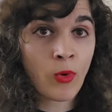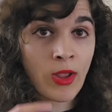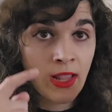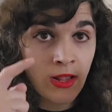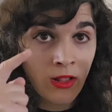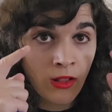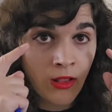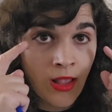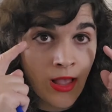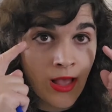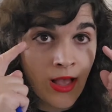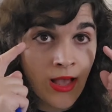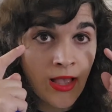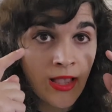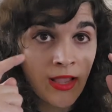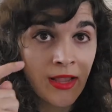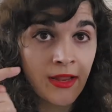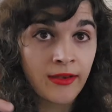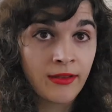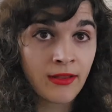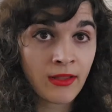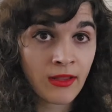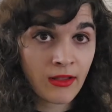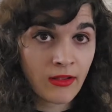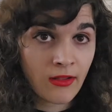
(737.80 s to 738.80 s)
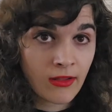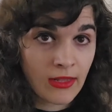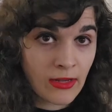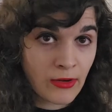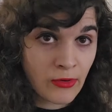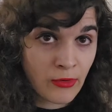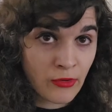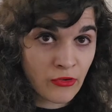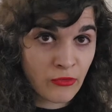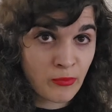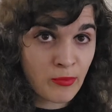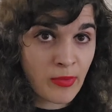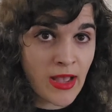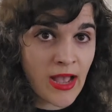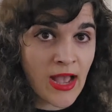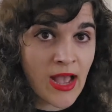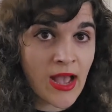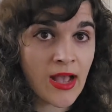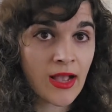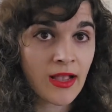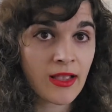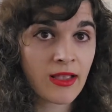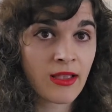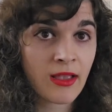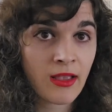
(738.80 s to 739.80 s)
whale-eyed, ears
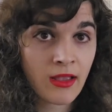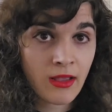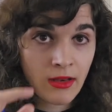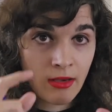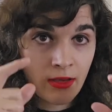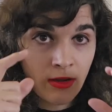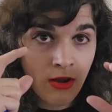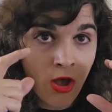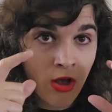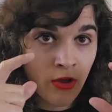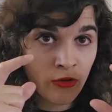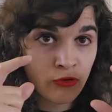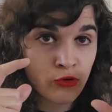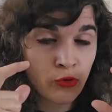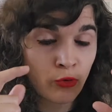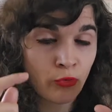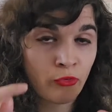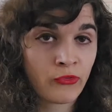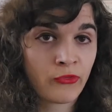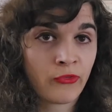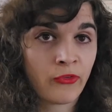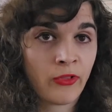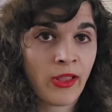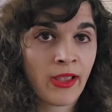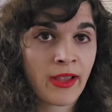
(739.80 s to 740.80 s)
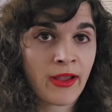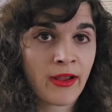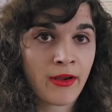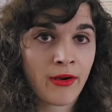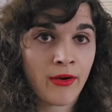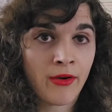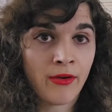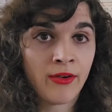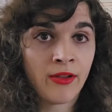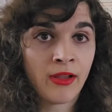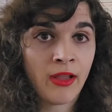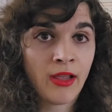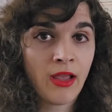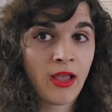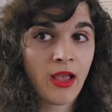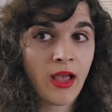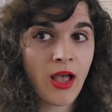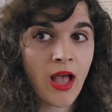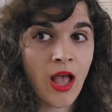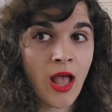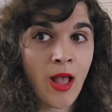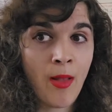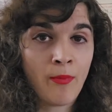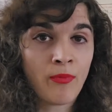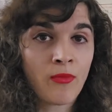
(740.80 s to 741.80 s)
back, nostrils flared,
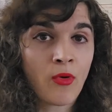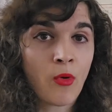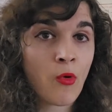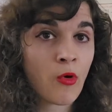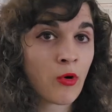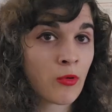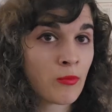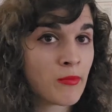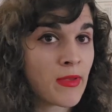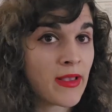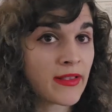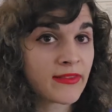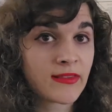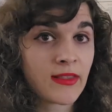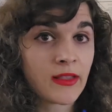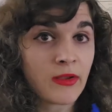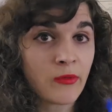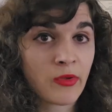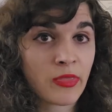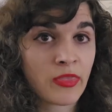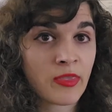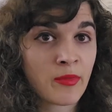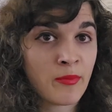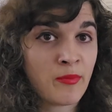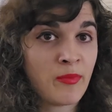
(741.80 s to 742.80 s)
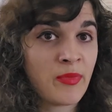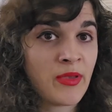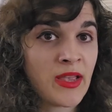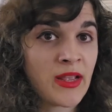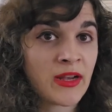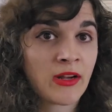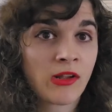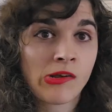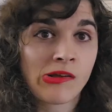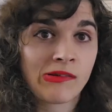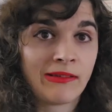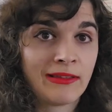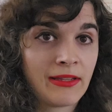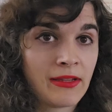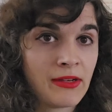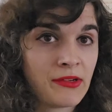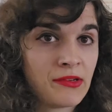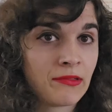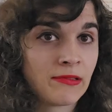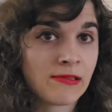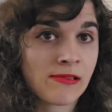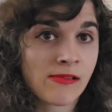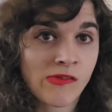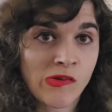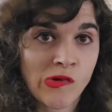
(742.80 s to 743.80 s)
or messing with the bit,
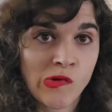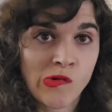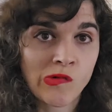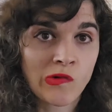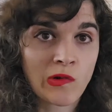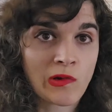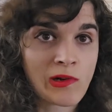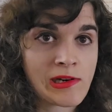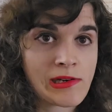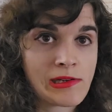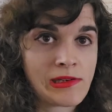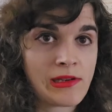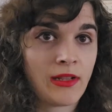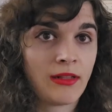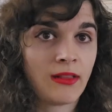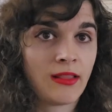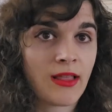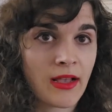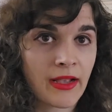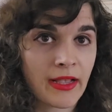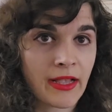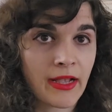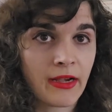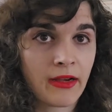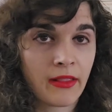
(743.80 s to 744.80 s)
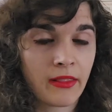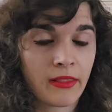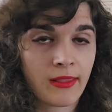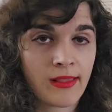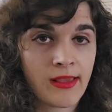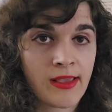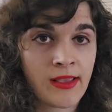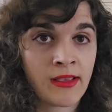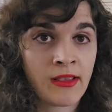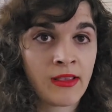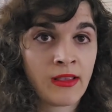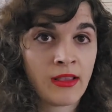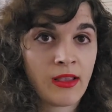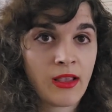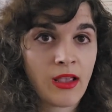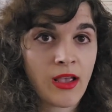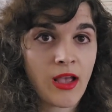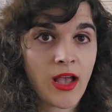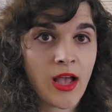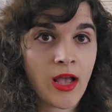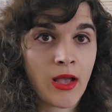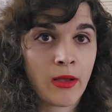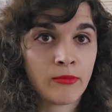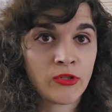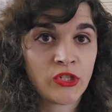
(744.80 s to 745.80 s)
continually tooth grinding, that kind of thing,
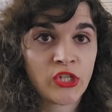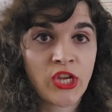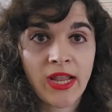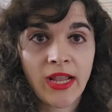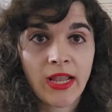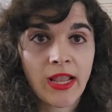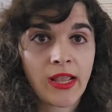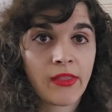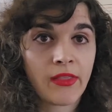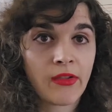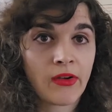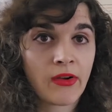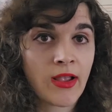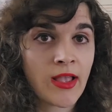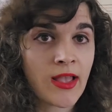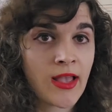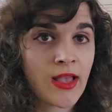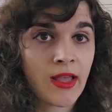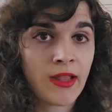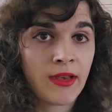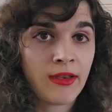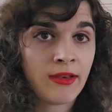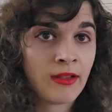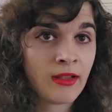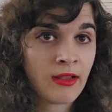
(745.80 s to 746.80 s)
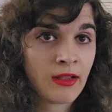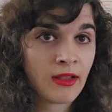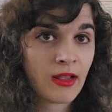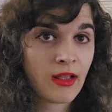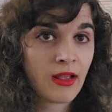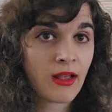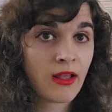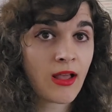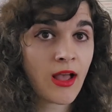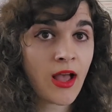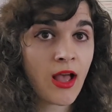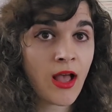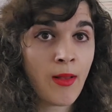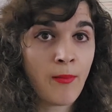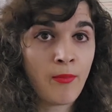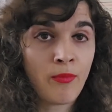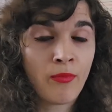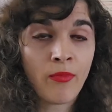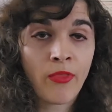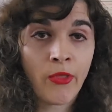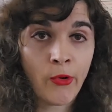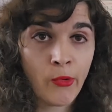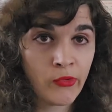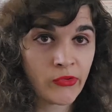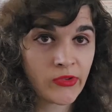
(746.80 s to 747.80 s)
shaking their head,
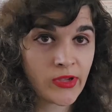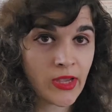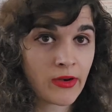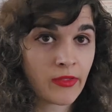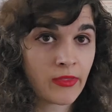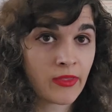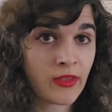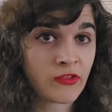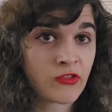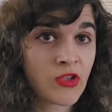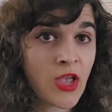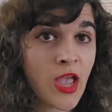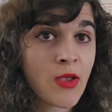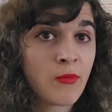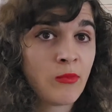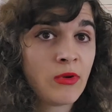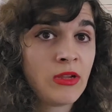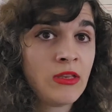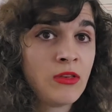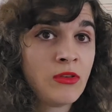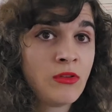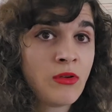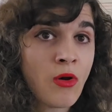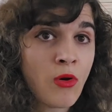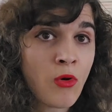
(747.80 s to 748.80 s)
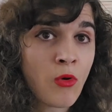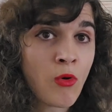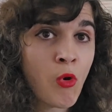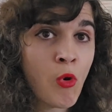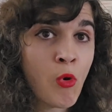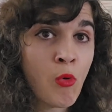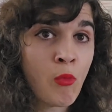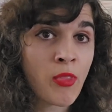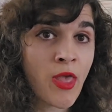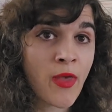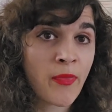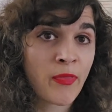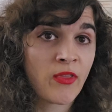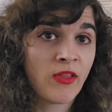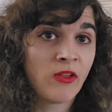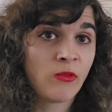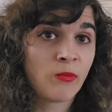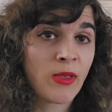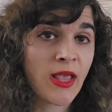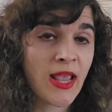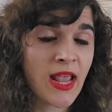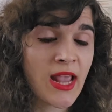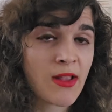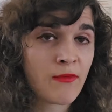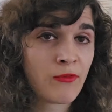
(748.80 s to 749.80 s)
those kind of things. And we know that
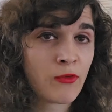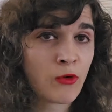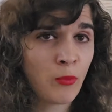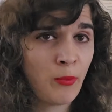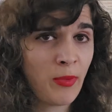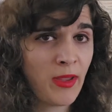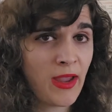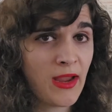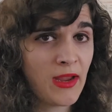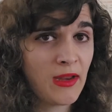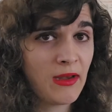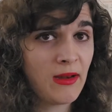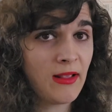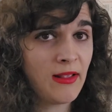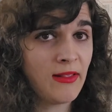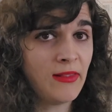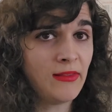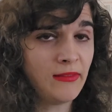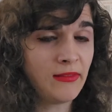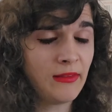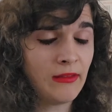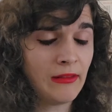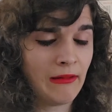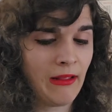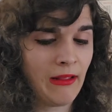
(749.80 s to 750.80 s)
these behavioral pain